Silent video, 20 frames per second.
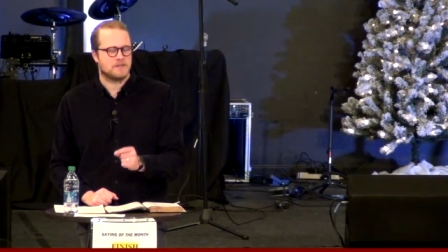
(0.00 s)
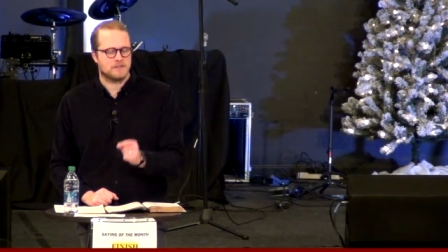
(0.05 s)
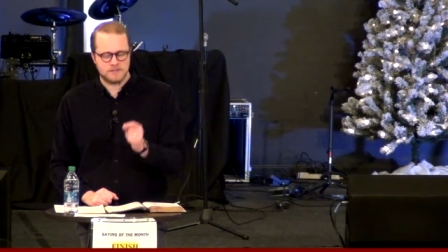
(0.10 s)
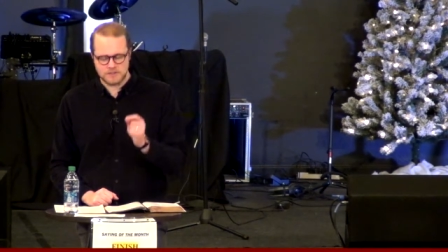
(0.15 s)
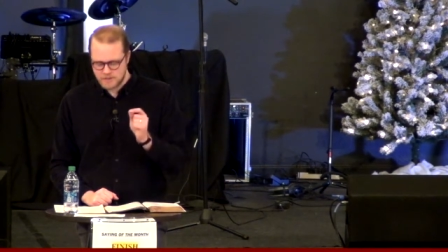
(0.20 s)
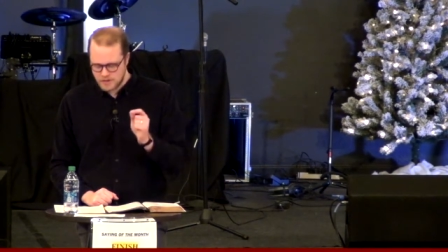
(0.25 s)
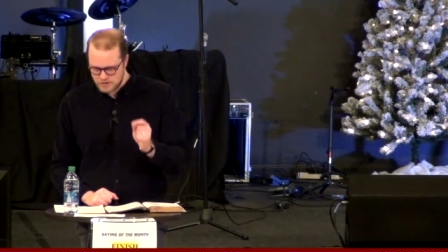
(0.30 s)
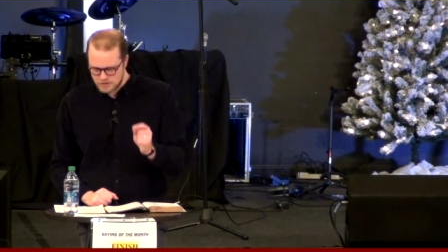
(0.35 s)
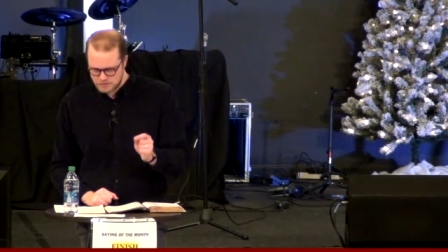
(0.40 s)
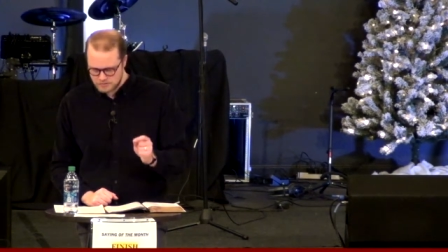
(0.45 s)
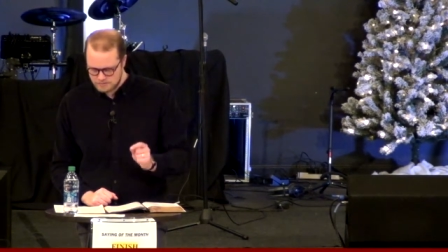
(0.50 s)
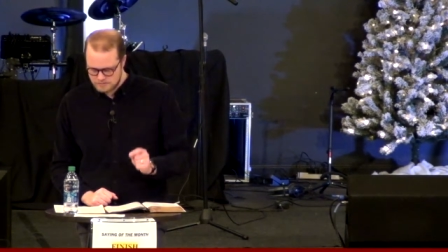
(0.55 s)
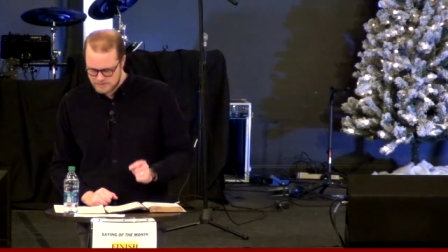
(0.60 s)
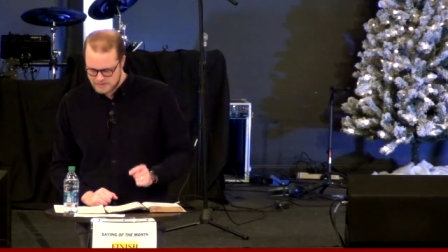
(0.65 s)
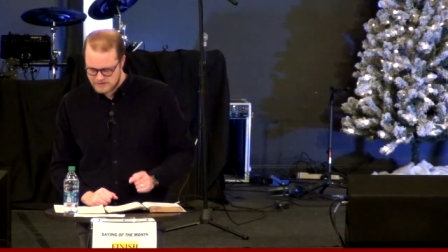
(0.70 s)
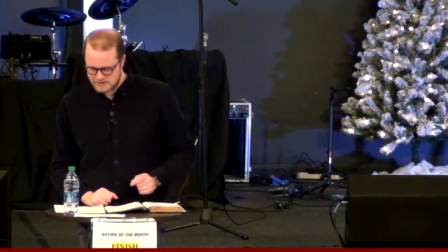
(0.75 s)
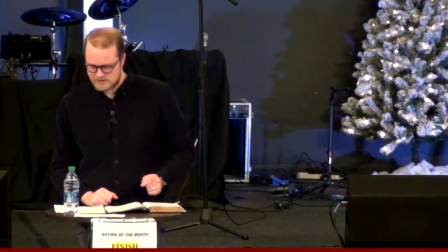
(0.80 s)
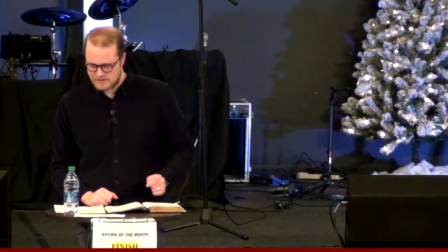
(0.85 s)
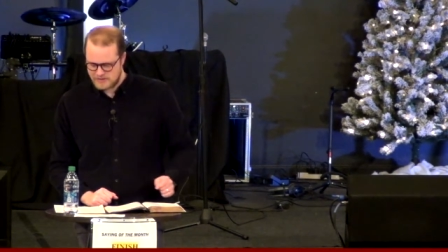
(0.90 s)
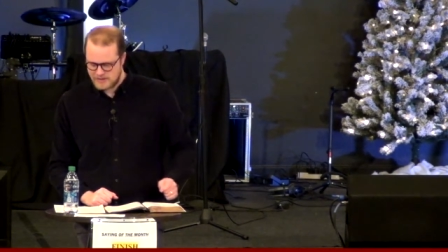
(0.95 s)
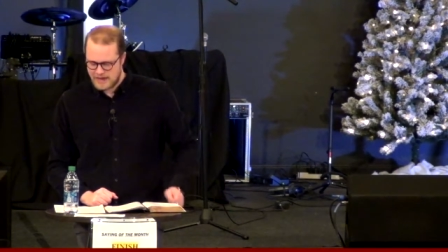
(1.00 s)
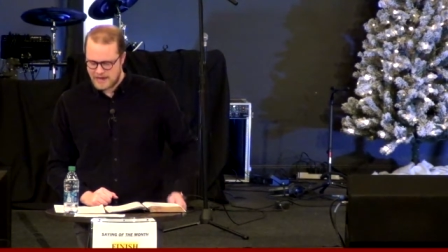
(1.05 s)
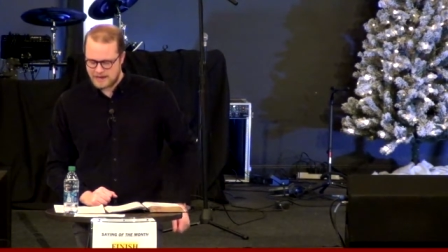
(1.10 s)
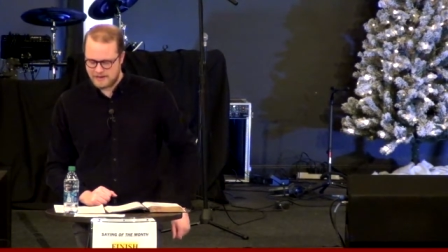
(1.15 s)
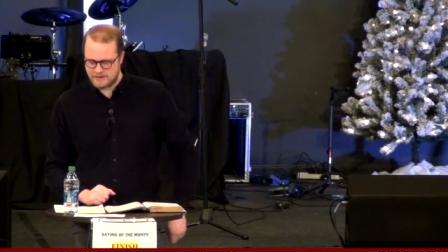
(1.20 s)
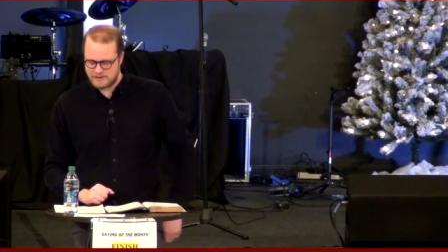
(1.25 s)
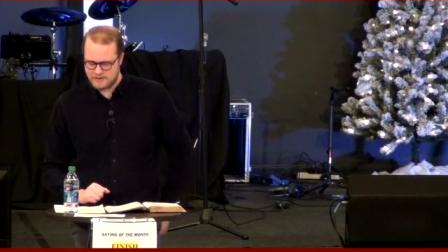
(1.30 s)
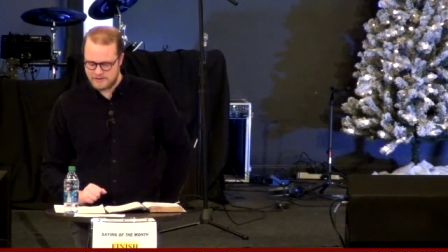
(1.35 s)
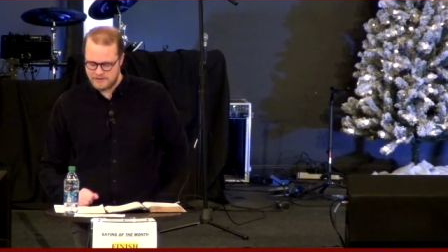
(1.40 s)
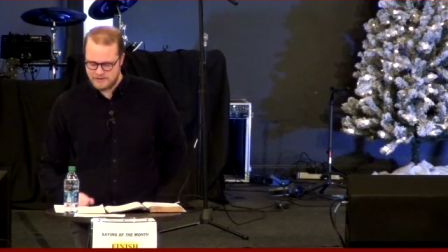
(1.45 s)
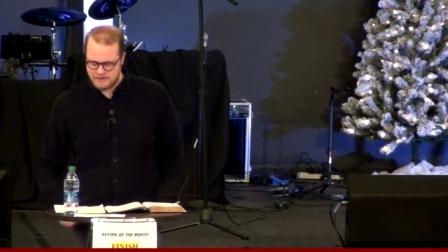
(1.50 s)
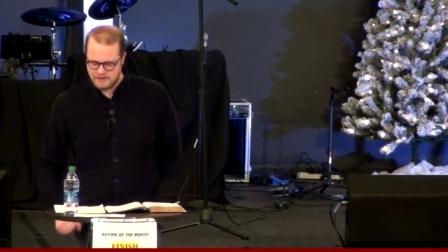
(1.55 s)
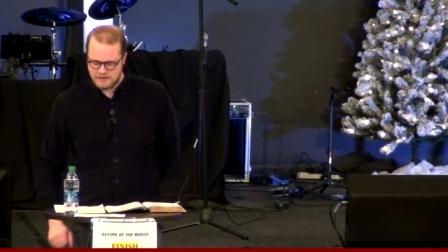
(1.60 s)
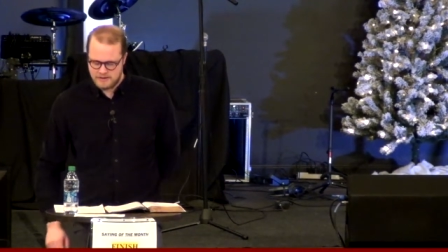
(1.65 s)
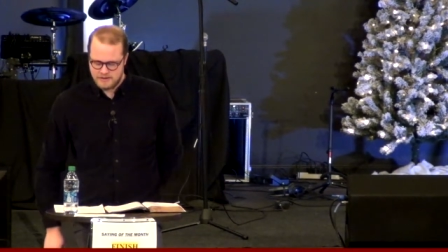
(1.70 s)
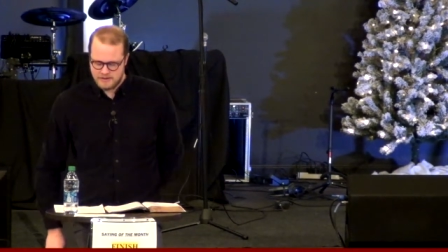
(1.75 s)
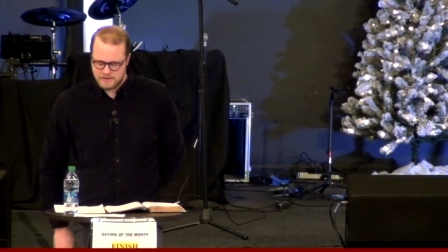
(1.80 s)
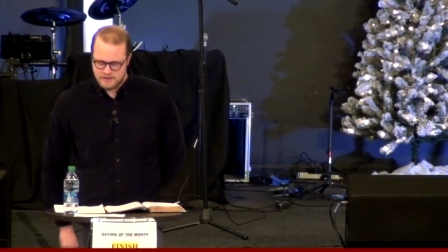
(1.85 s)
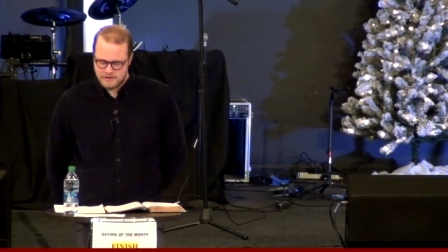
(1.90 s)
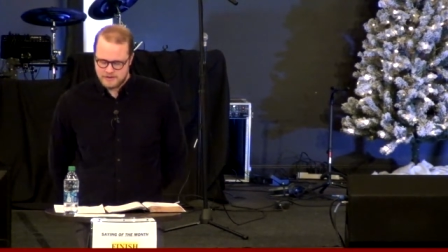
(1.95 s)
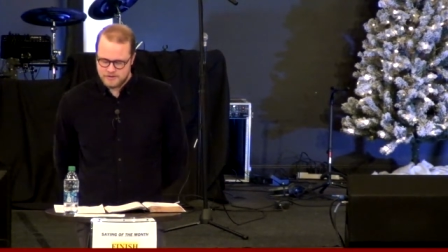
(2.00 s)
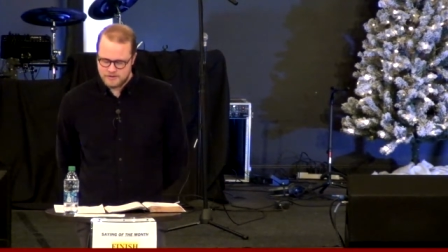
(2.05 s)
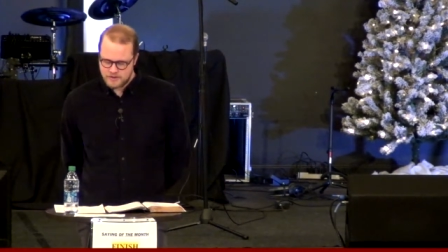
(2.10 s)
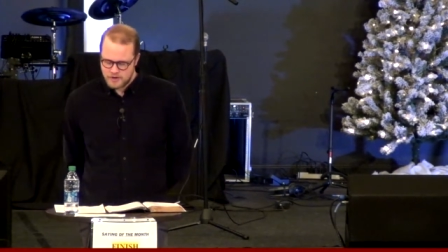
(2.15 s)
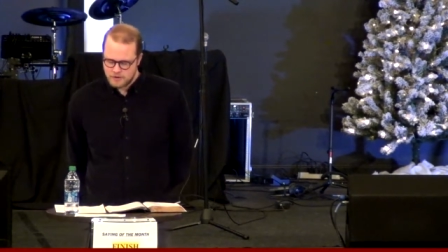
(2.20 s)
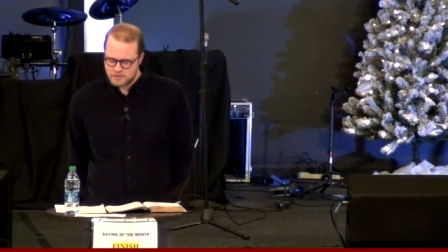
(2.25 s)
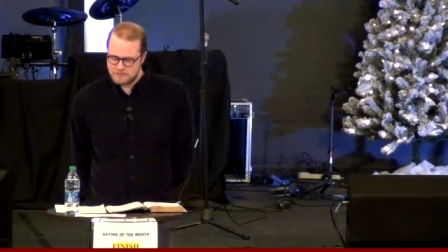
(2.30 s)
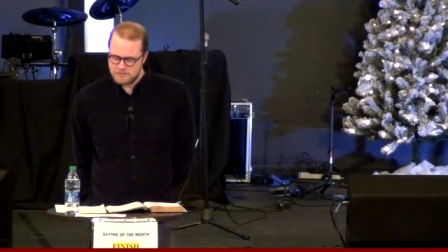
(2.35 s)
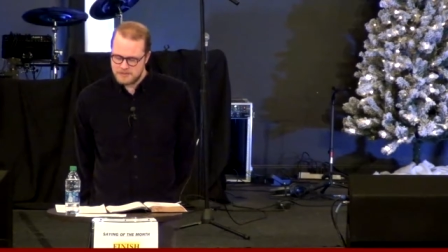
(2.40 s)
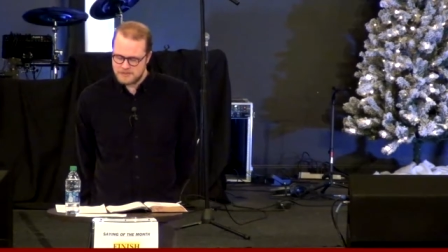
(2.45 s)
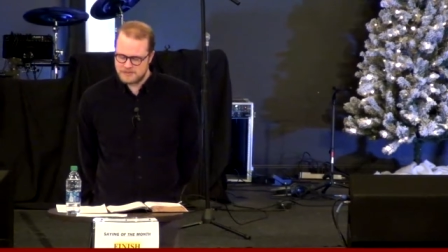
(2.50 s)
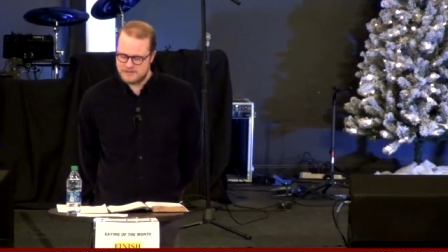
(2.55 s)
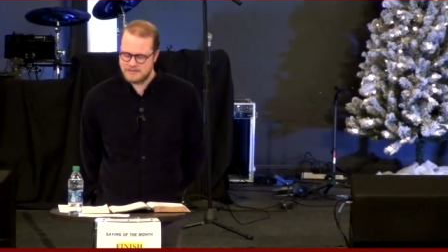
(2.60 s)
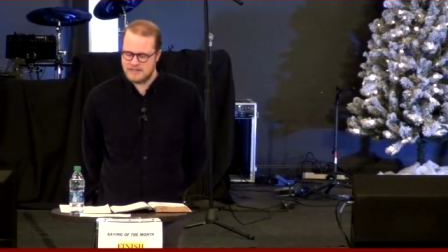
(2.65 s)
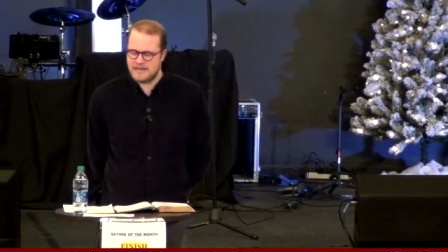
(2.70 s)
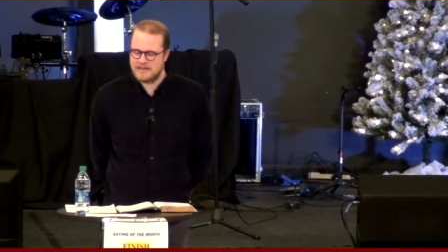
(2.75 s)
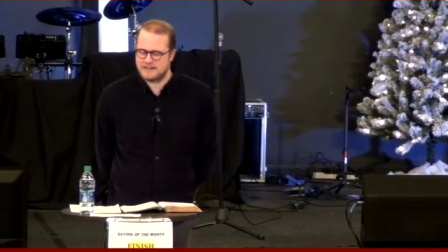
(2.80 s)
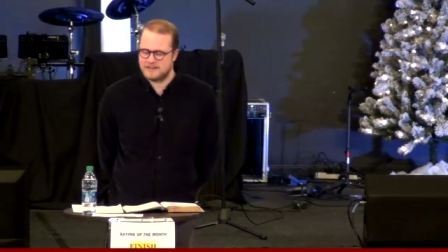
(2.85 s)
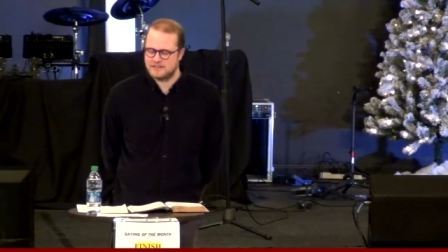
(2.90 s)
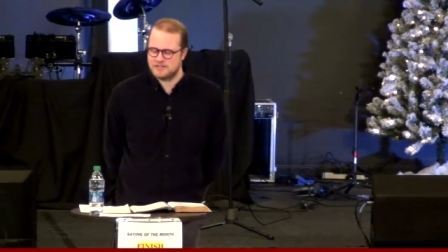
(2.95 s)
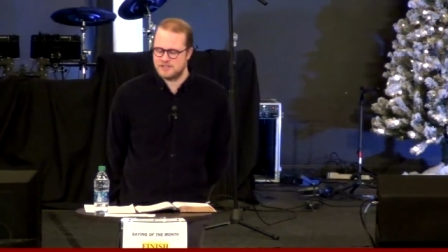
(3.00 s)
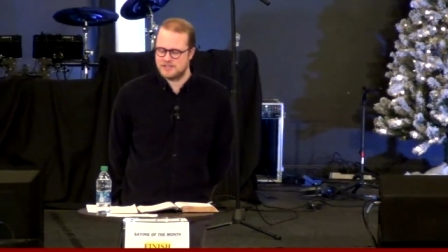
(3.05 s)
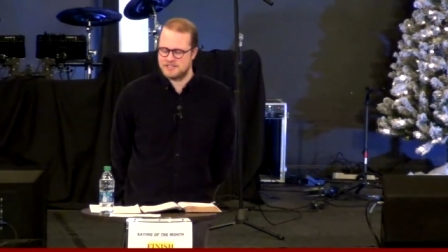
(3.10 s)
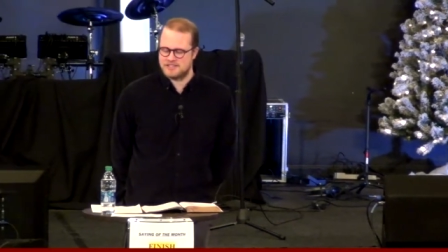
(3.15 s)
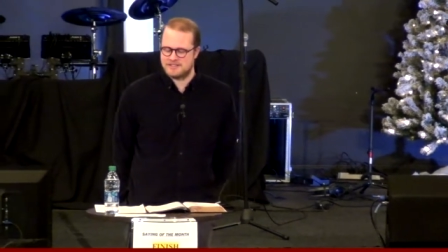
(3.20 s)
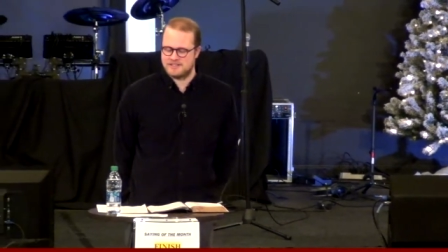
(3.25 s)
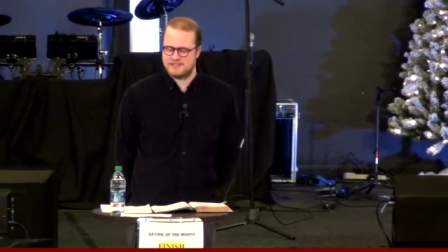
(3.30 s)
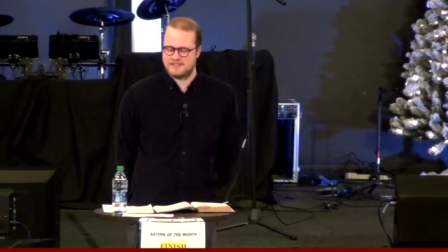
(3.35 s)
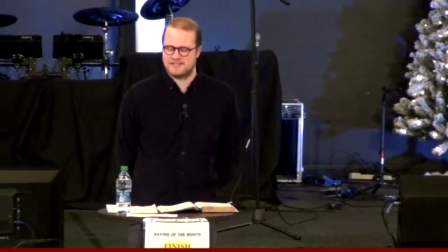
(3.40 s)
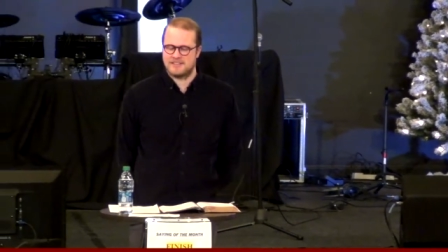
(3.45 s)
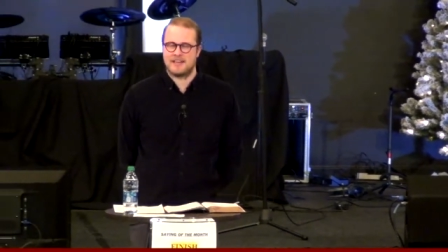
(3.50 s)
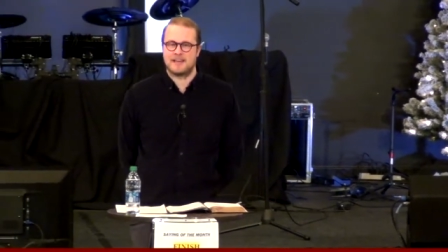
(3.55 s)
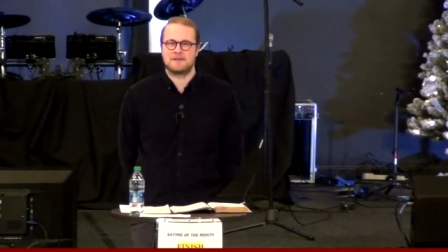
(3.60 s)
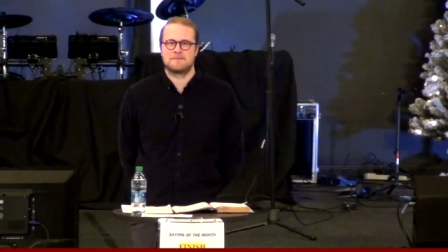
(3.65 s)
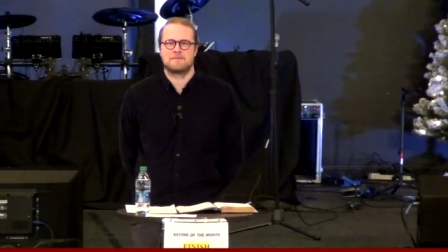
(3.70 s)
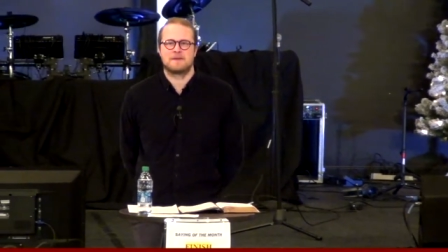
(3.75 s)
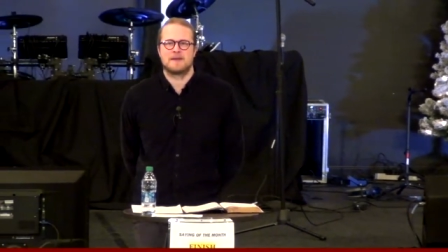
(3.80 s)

Don't miss that. Don't miss that in Jesus' name.